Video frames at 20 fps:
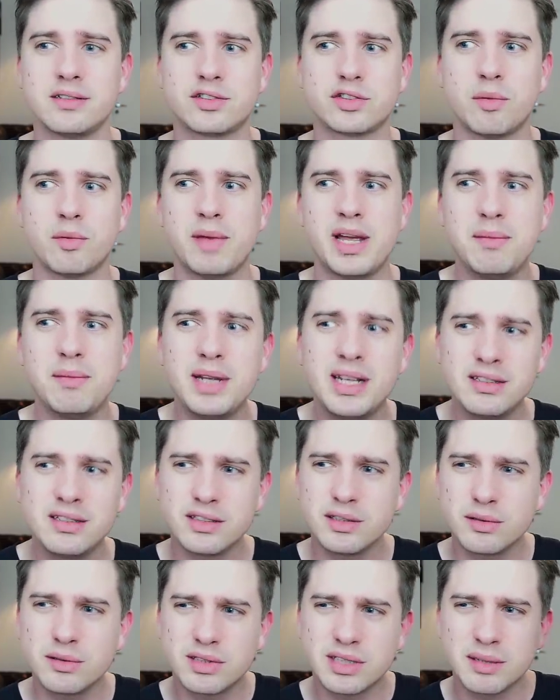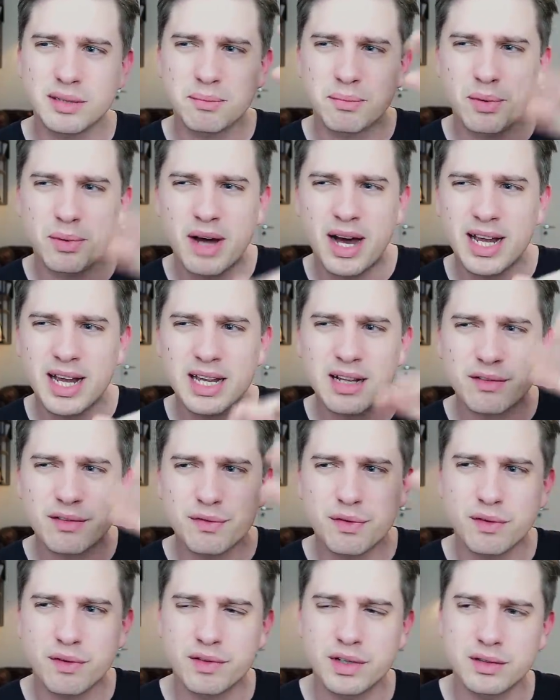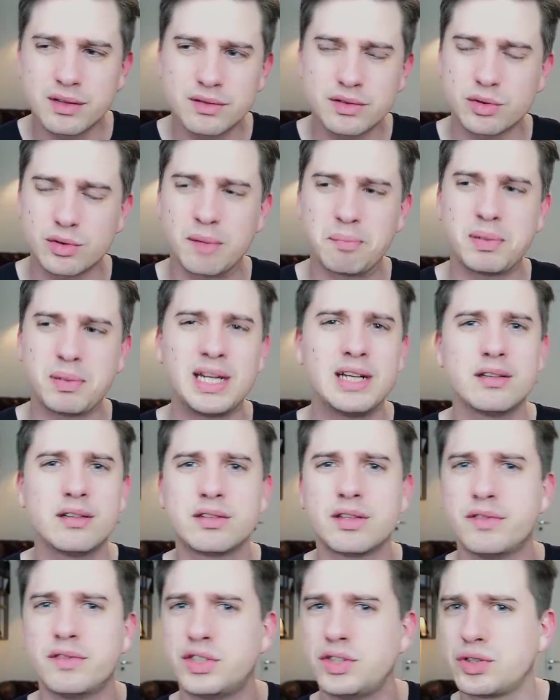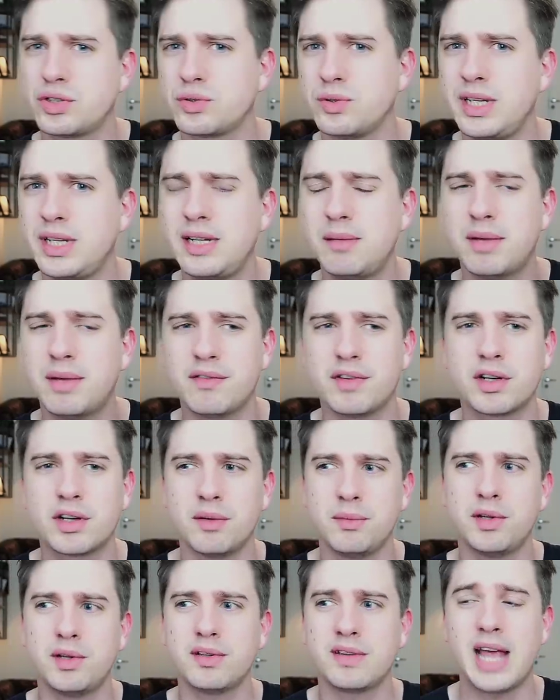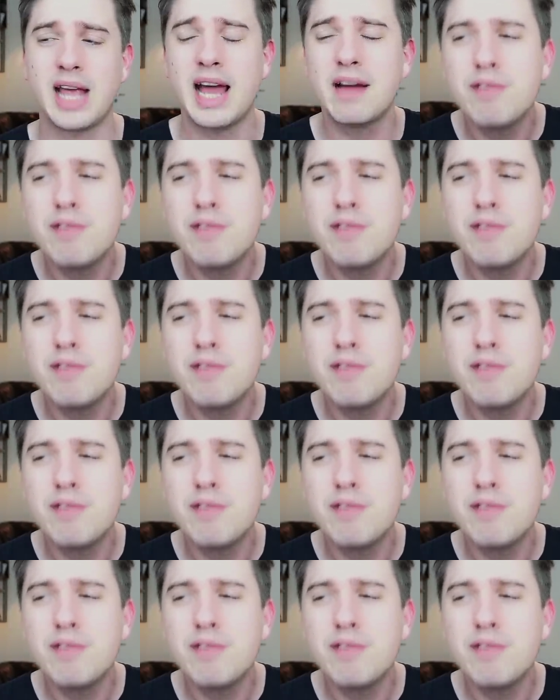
so maybe he's using Brian to appeal to the stream and the community.